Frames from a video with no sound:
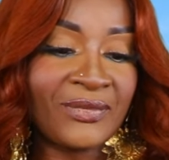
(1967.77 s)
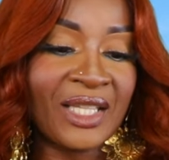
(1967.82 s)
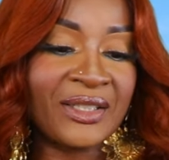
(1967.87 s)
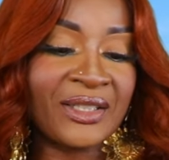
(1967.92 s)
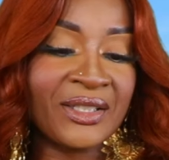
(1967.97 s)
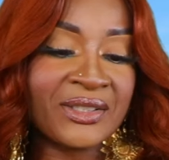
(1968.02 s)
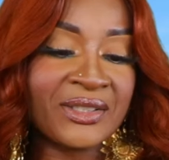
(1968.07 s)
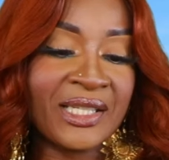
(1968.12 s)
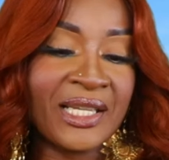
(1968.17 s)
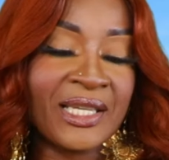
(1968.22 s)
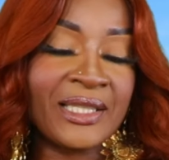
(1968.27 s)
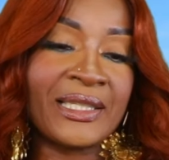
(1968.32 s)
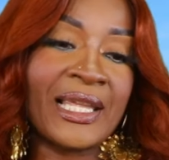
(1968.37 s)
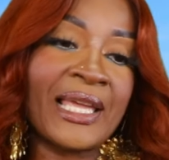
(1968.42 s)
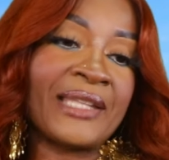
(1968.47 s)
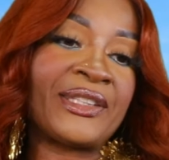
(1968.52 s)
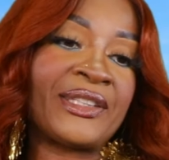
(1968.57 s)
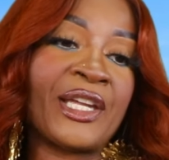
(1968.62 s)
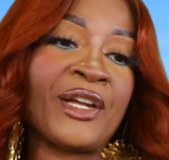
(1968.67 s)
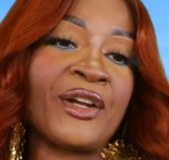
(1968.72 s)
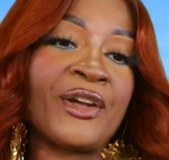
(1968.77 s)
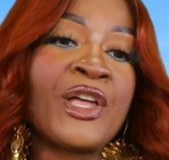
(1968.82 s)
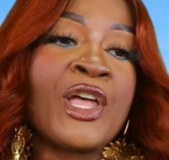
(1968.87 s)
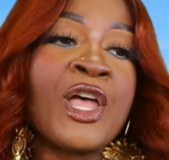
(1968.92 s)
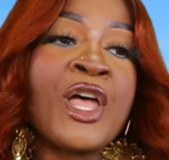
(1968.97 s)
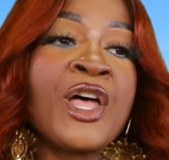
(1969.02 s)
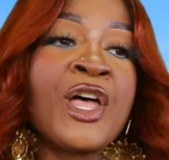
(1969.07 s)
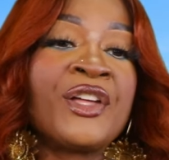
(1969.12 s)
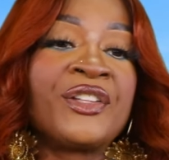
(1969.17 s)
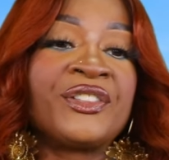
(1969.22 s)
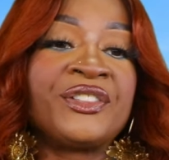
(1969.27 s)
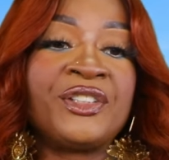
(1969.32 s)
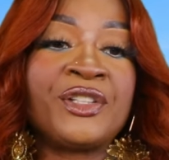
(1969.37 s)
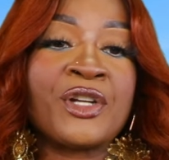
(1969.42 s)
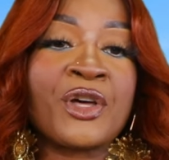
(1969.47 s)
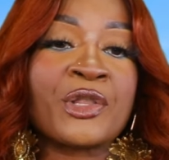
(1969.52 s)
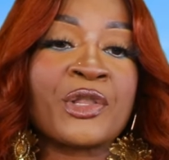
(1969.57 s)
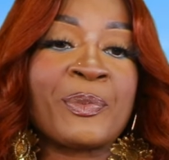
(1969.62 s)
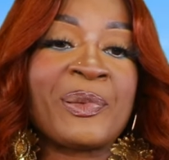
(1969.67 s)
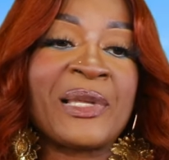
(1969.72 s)
they're saying that they're, you
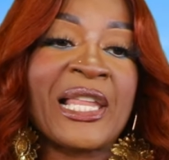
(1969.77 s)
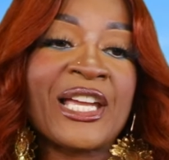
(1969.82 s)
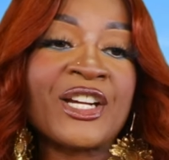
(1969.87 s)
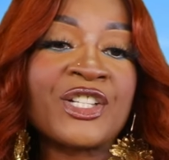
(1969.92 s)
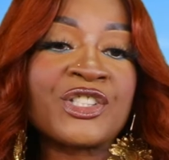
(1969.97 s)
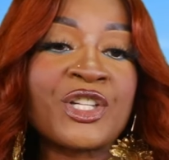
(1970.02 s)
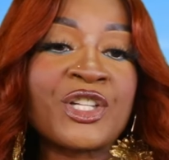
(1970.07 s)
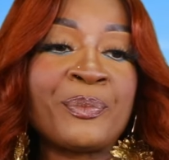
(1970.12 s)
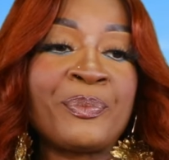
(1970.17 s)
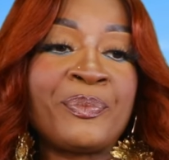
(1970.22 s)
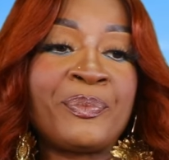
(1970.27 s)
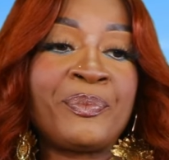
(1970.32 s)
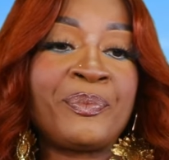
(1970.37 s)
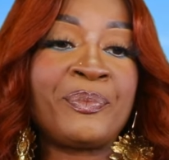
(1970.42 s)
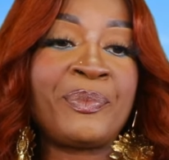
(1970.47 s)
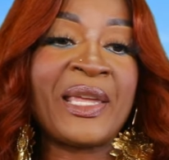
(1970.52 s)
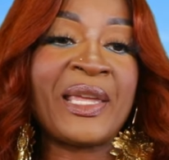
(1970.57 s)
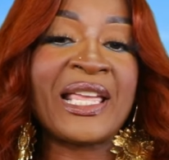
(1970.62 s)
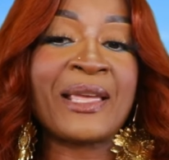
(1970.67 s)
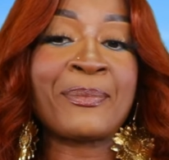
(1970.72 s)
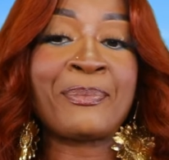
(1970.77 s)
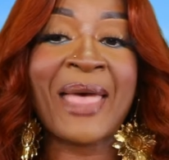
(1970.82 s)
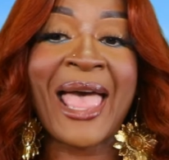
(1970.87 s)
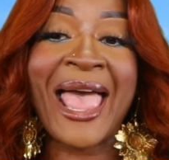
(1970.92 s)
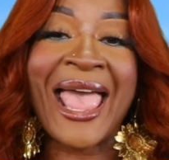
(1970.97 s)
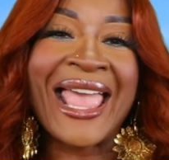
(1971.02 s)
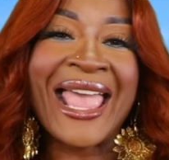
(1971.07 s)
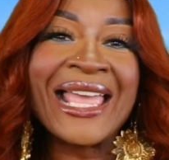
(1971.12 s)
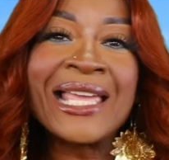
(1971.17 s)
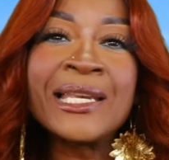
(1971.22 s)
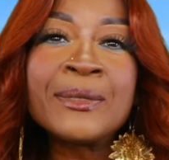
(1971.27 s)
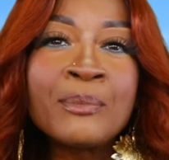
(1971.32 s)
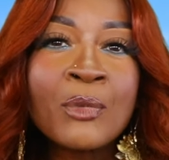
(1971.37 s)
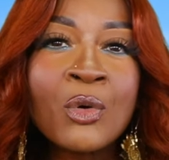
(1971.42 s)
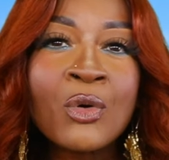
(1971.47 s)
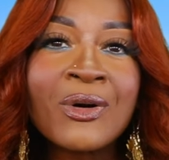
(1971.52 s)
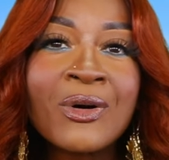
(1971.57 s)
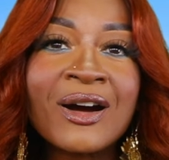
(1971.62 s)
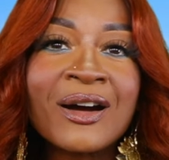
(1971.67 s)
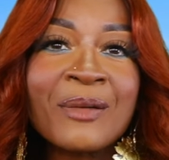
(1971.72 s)
know, the players are being paid
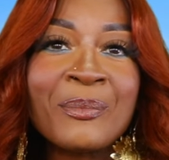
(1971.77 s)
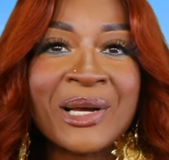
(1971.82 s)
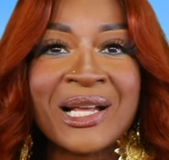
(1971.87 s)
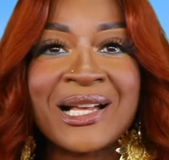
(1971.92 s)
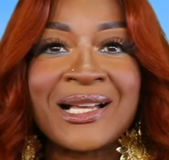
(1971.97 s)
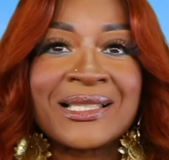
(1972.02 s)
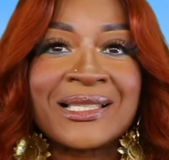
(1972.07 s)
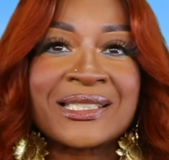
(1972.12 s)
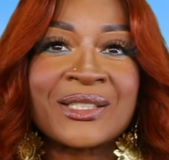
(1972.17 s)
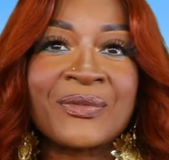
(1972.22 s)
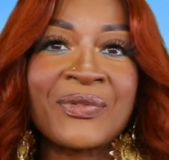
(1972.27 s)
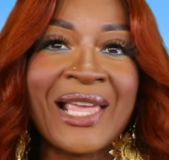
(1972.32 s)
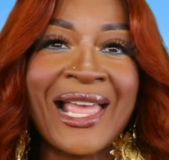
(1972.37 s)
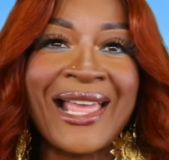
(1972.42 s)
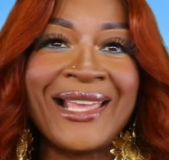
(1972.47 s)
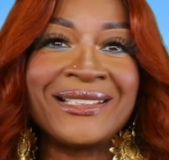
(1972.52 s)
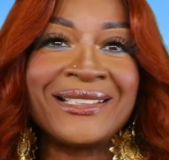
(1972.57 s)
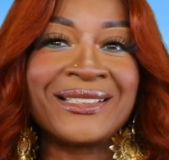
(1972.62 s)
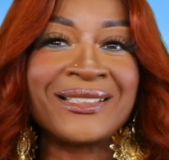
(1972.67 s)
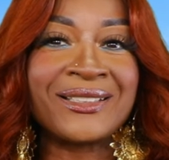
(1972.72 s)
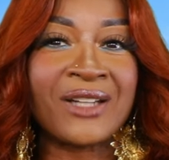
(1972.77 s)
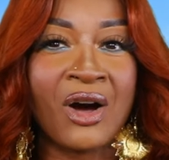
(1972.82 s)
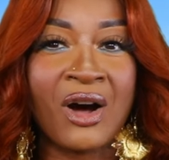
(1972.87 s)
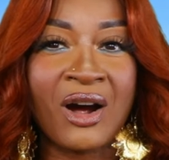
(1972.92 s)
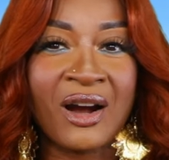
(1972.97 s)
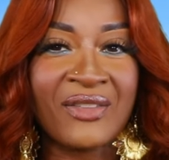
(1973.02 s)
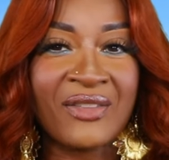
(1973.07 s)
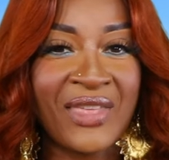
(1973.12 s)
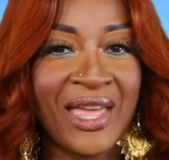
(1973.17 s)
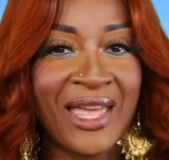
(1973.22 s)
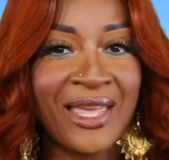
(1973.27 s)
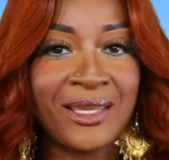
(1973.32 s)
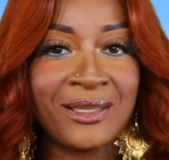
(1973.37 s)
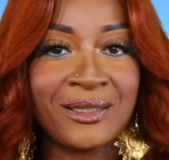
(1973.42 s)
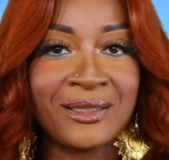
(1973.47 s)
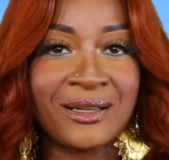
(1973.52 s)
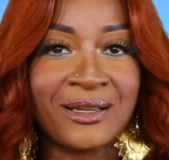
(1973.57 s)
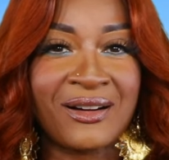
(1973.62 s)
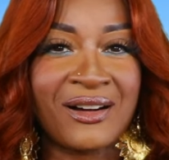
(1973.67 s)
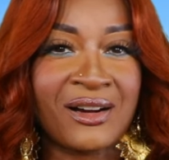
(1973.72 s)
more because of Caitlin. Are they?
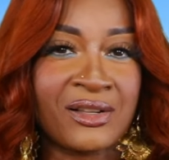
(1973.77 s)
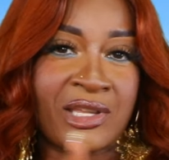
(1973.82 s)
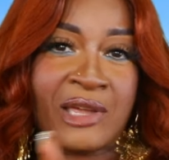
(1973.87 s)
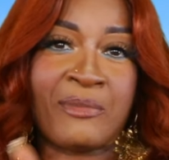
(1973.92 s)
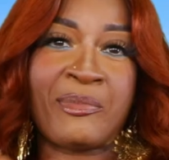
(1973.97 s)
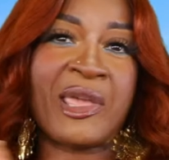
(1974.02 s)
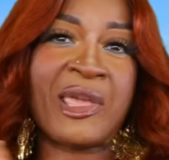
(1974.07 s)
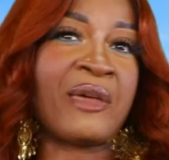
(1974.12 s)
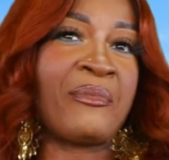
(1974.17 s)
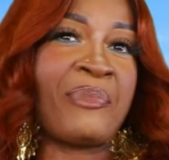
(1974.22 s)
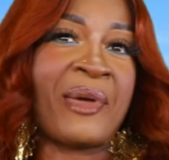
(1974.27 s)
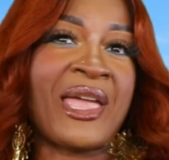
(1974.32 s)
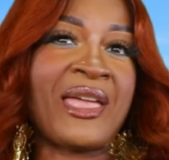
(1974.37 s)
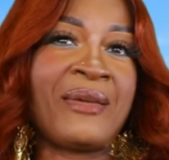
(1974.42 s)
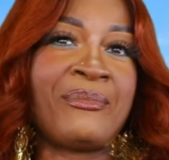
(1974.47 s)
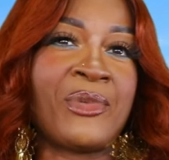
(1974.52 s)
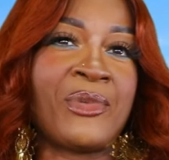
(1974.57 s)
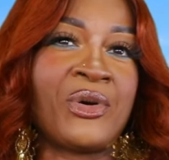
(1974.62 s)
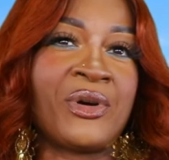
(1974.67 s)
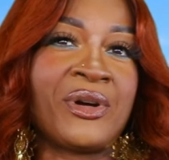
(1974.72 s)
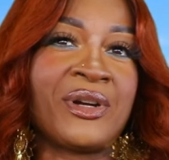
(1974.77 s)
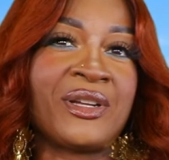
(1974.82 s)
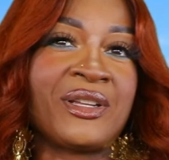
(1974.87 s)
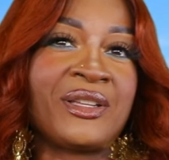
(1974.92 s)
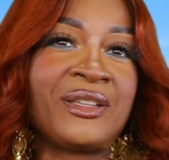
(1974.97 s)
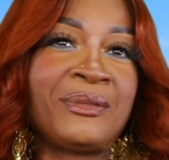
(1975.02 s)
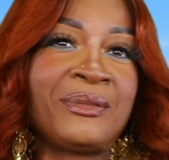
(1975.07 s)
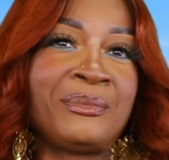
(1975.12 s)
Are they being paid more?